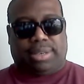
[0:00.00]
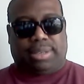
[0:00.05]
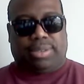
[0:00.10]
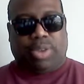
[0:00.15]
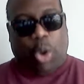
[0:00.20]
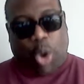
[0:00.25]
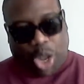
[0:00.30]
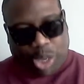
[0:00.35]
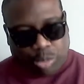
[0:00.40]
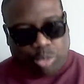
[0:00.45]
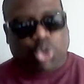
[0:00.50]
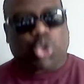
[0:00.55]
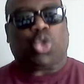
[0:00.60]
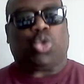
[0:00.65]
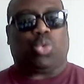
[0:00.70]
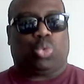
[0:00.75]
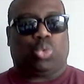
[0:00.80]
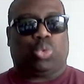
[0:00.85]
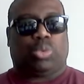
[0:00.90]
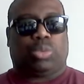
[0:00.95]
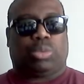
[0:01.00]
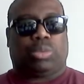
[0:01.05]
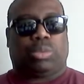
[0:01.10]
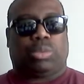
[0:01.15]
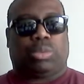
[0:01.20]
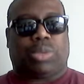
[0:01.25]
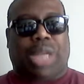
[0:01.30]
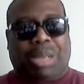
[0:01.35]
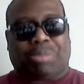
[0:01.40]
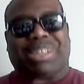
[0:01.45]
Welcome to
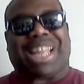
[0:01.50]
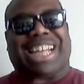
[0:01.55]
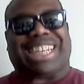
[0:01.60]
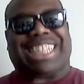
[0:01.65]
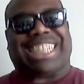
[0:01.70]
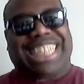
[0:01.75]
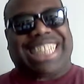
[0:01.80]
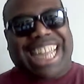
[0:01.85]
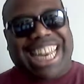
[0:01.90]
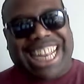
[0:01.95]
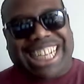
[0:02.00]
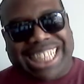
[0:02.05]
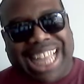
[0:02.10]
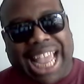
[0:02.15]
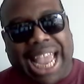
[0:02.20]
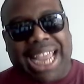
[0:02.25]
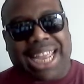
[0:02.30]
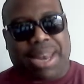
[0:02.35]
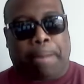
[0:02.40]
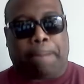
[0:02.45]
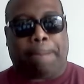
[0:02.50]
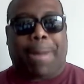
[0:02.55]
Help Stop the Genocide